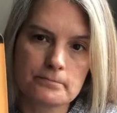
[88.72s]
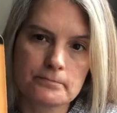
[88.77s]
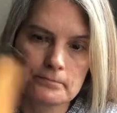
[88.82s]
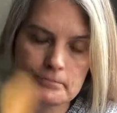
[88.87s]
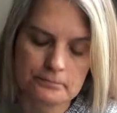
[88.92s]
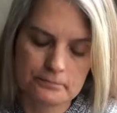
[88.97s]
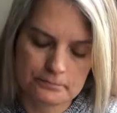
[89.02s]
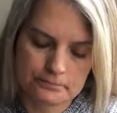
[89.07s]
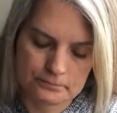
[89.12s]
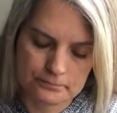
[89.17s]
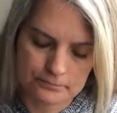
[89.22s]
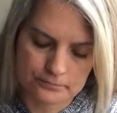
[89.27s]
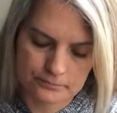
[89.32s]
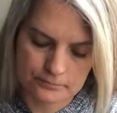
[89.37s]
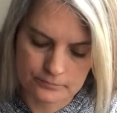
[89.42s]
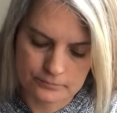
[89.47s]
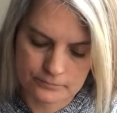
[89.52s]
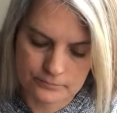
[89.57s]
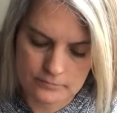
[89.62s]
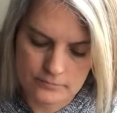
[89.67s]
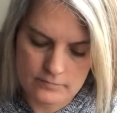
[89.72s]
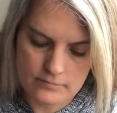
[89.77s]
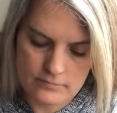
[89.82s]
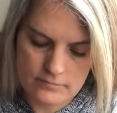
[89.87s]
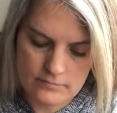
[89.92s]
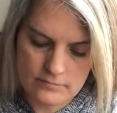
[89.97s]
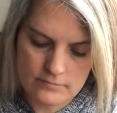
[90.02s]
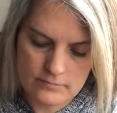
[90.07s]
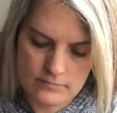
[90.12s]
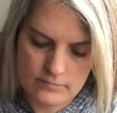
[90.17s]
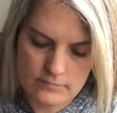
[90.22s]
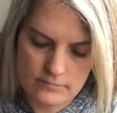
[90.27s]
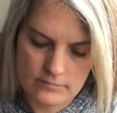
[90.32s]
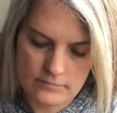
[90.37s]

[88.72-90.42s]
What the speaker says: (silence)